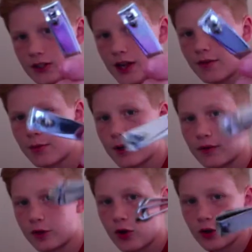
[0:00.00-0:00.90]
have a pair
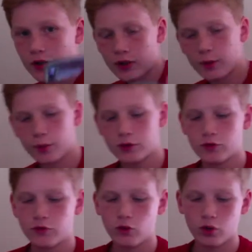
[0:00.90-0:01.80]
of 2-0 clippers
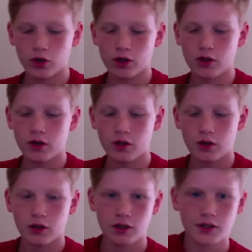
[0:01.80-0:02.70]
for
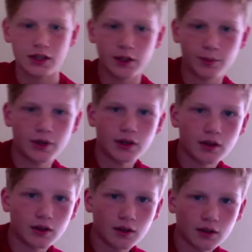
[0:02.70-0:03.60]
clipping
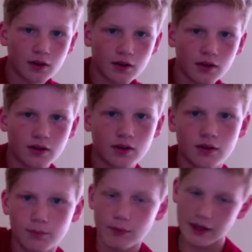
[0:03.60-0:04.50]

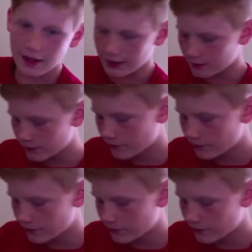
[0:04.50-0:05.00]
my line.